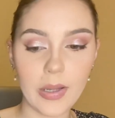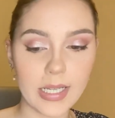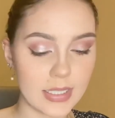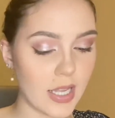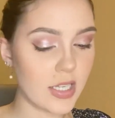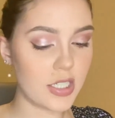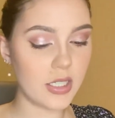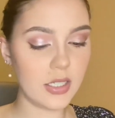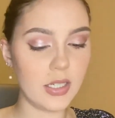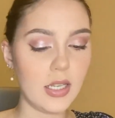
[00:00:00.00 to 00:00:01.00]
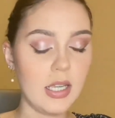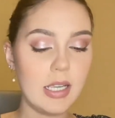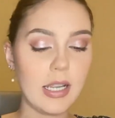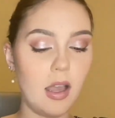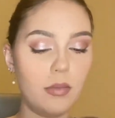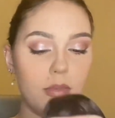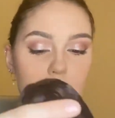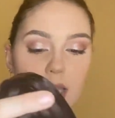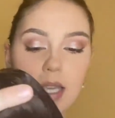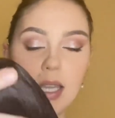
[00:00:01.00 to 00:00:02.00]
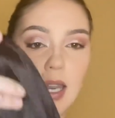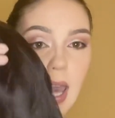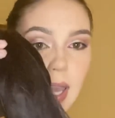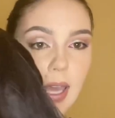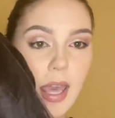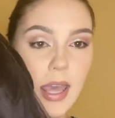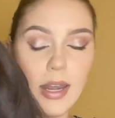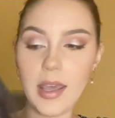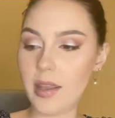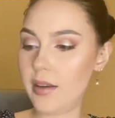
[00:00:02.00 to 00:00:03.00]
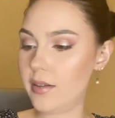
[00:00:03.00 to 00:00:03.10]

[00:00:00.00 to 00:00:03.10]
extension, comes in a hairnet.